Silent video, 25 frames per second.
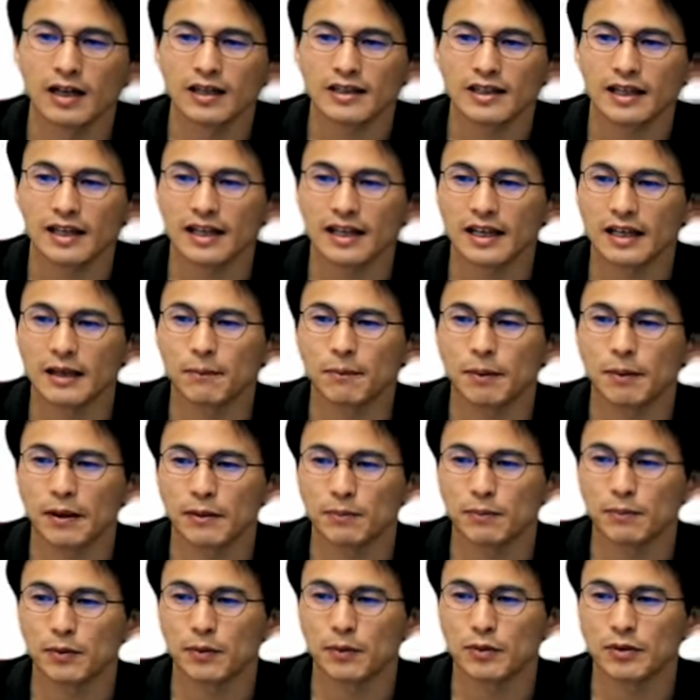Telling
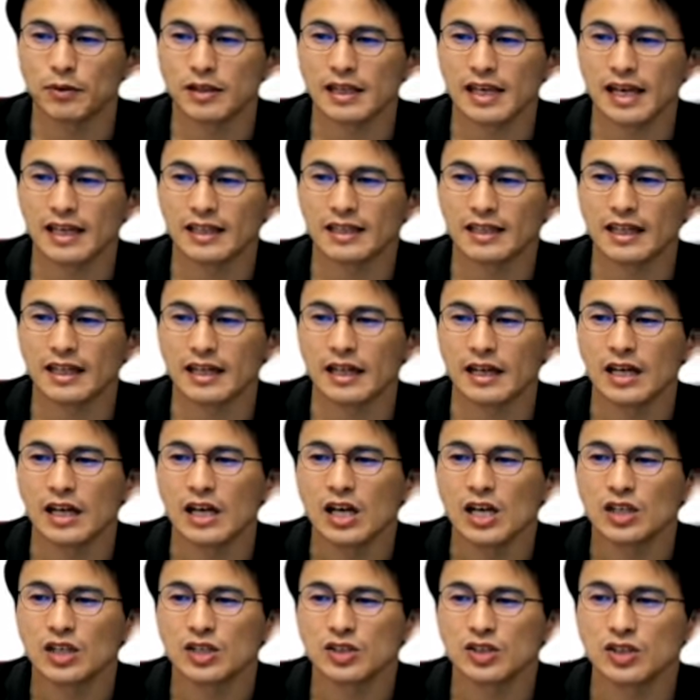people that a
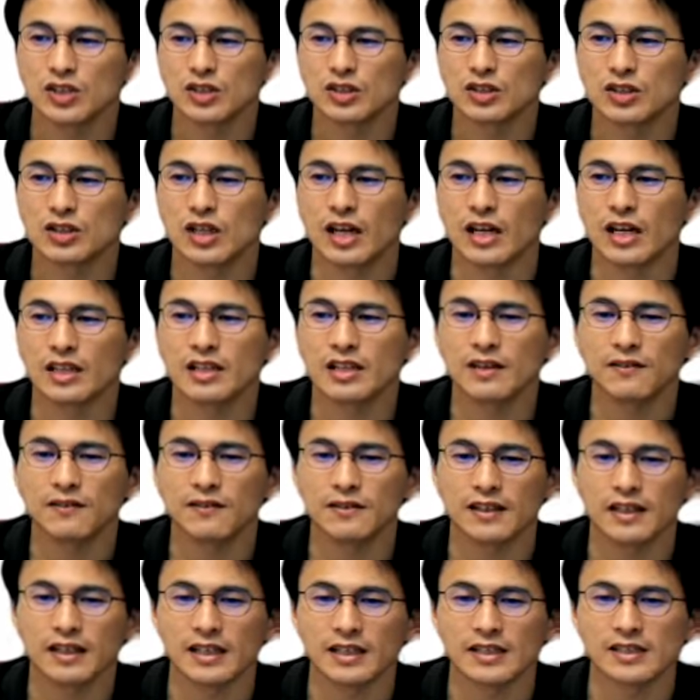certain
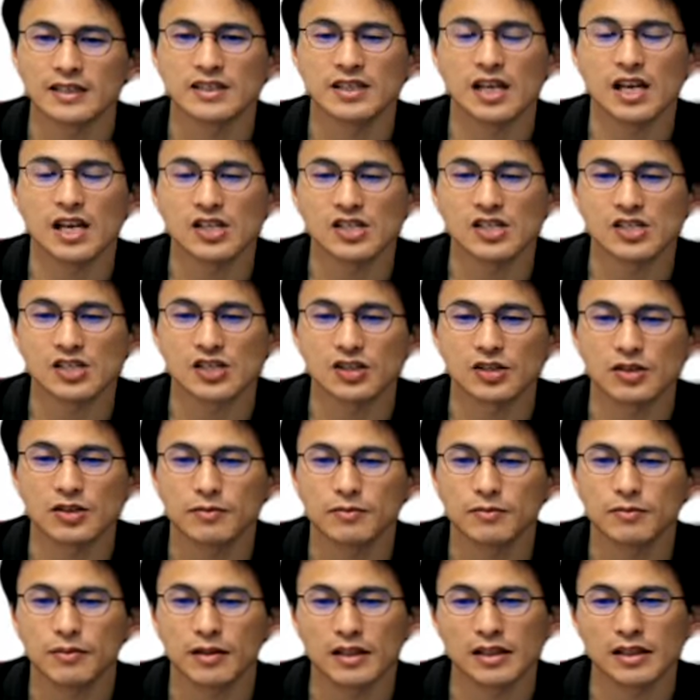activity is
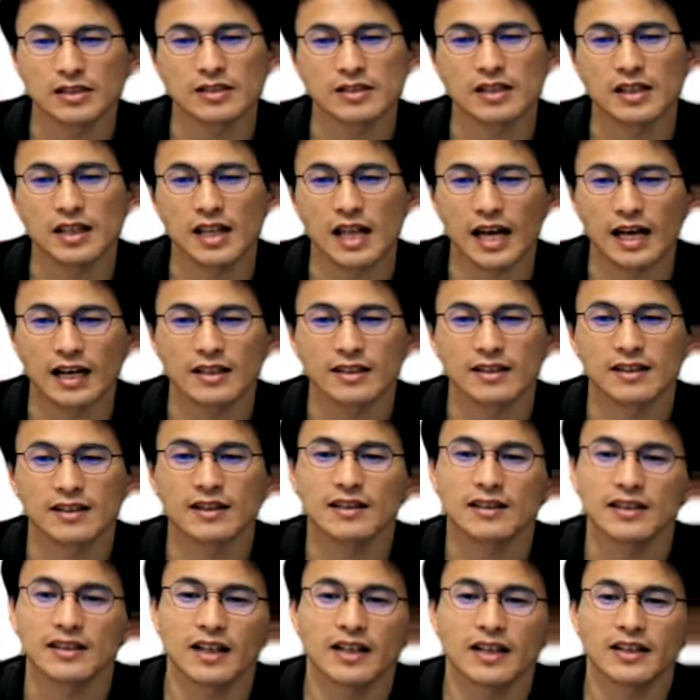danger is like
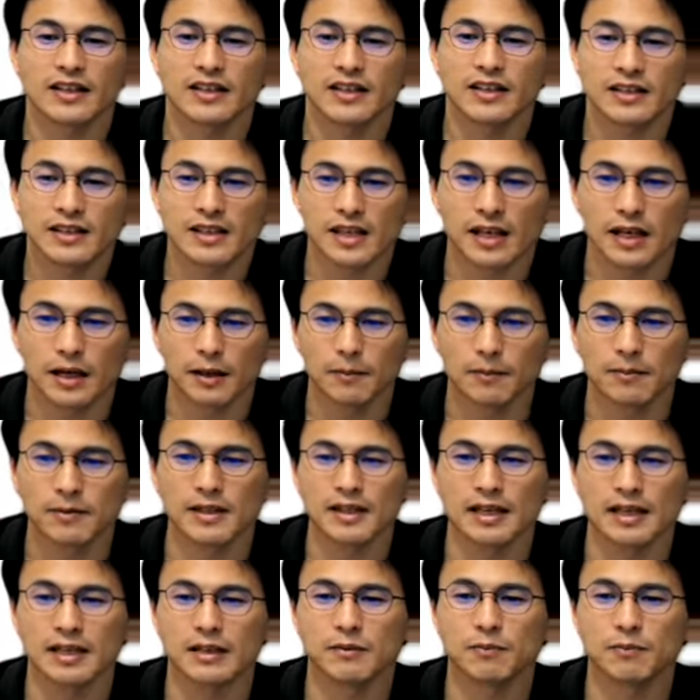telling them
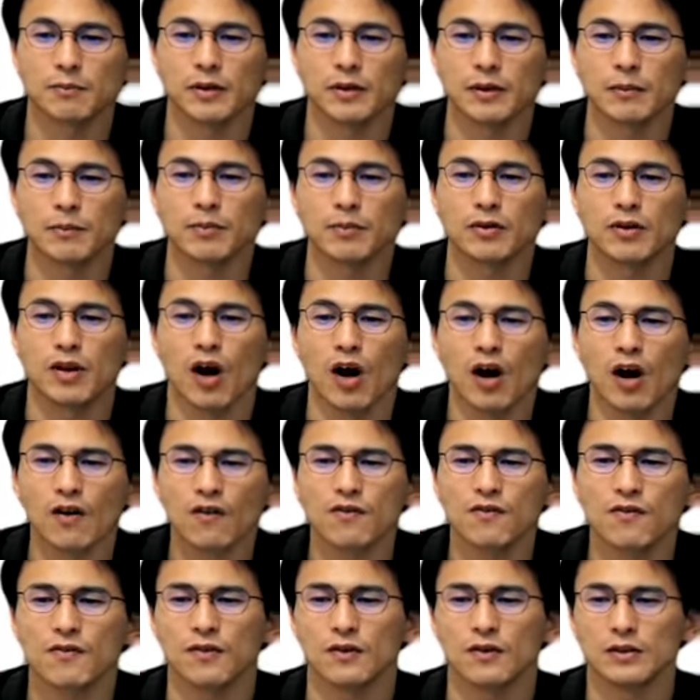that people
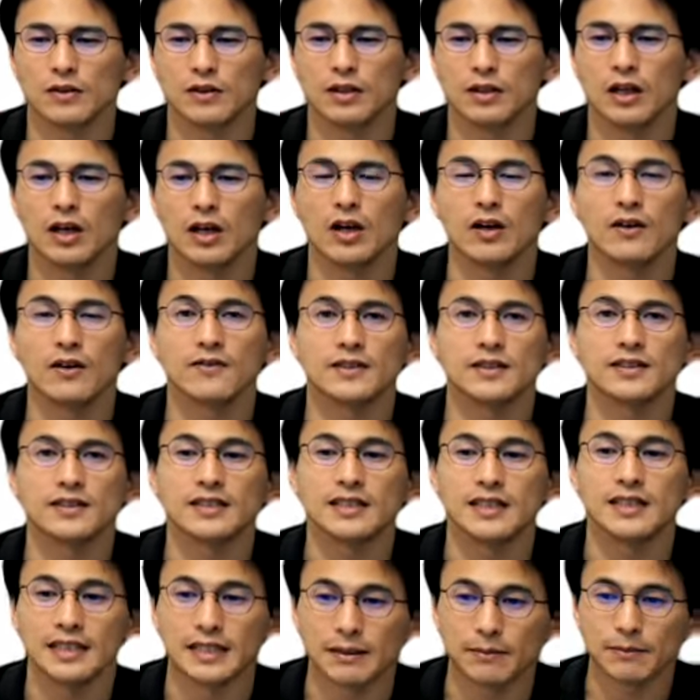often
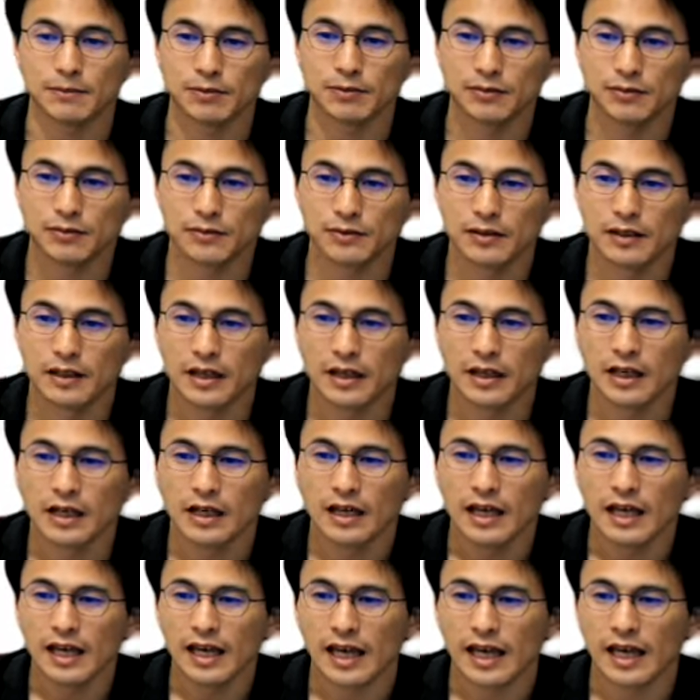oversleep
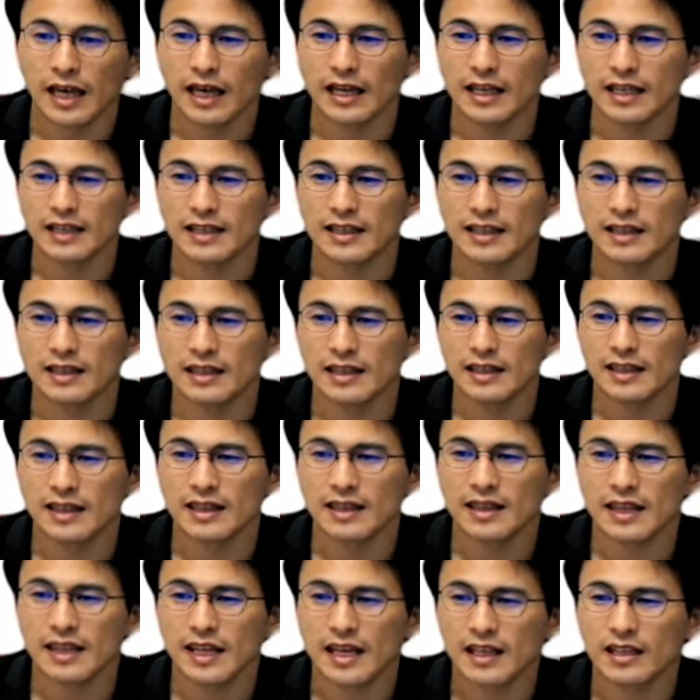and
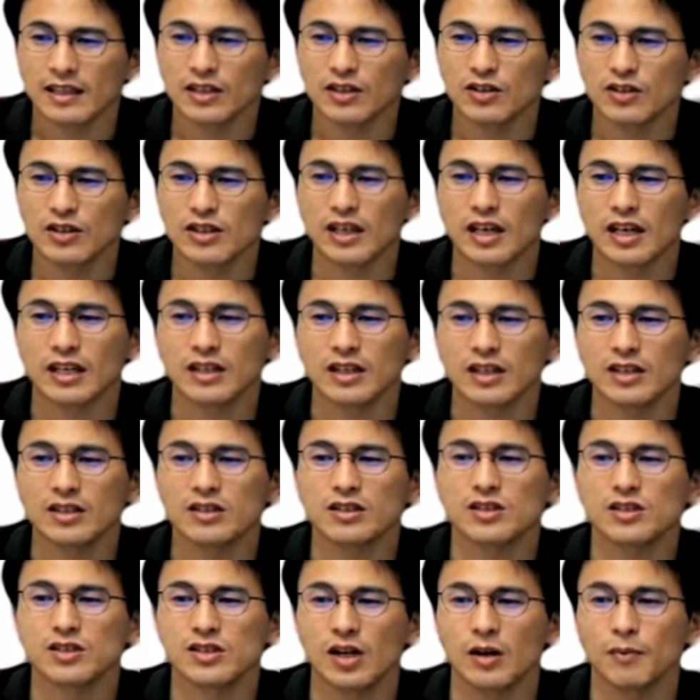that you cannot
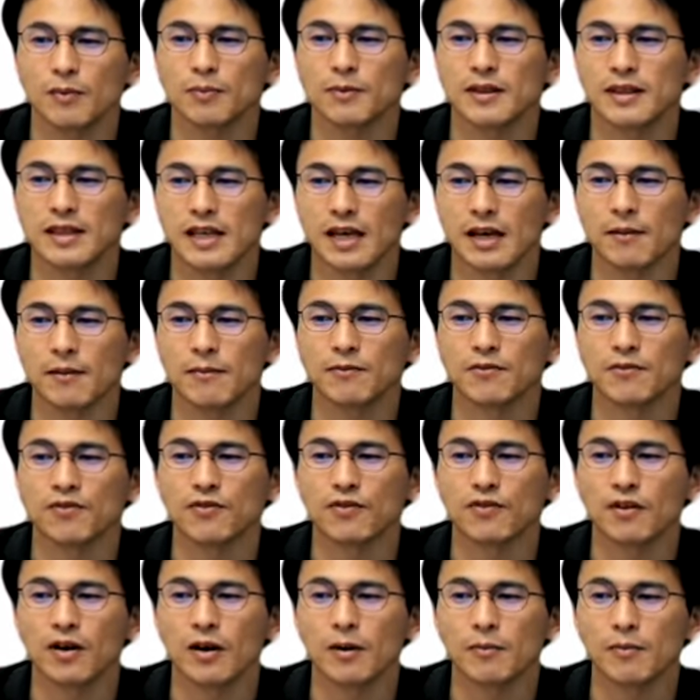stop them
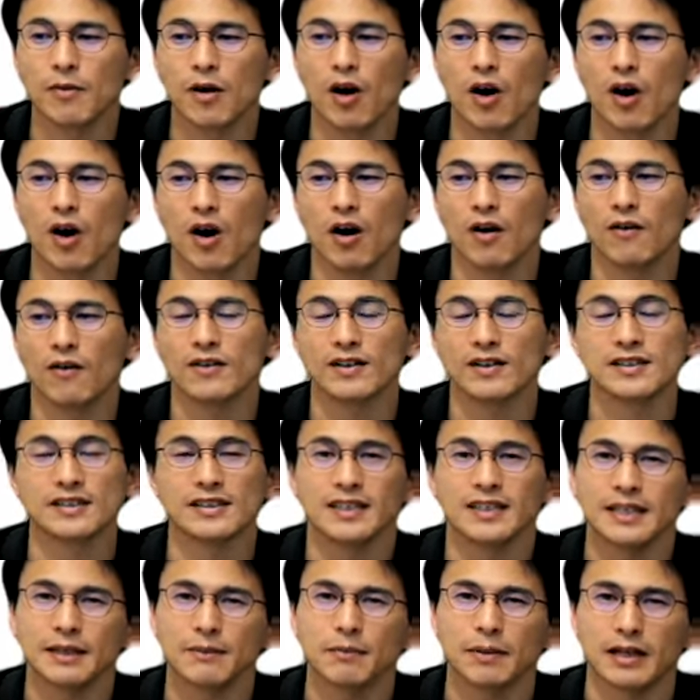from
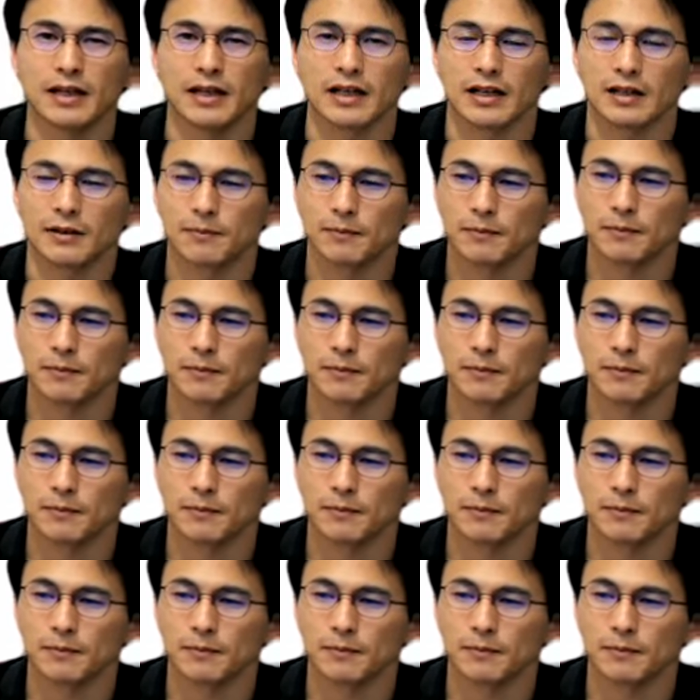oversleeping.